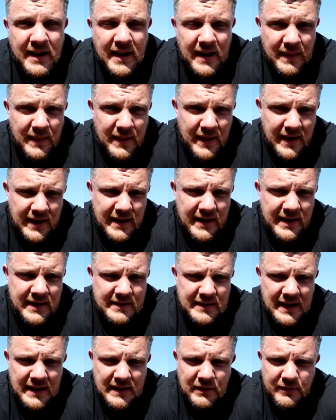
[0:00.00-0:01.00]
And then
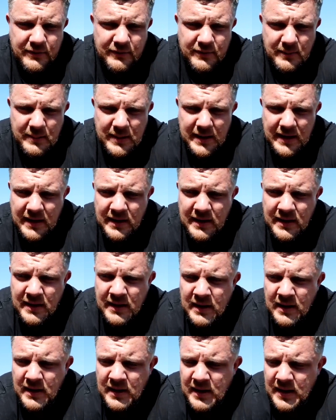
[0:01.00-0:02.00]
deadlift for me,
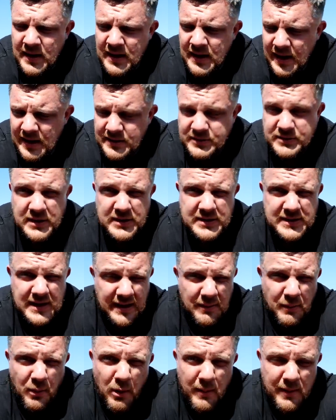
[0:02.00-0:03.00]
it's just
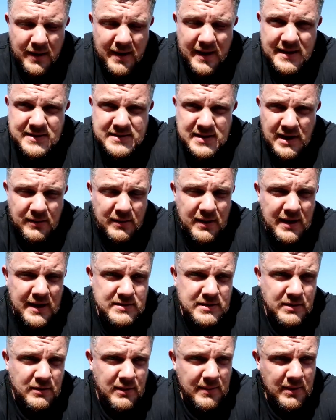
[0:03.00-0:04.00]
at the moment it is how it
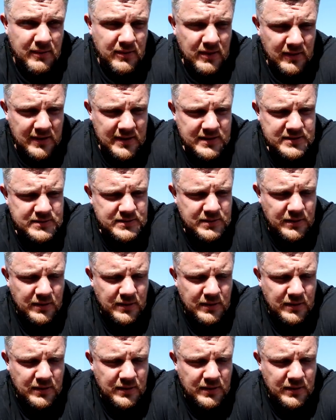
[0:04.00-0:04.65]
is, you know, I'm a realist.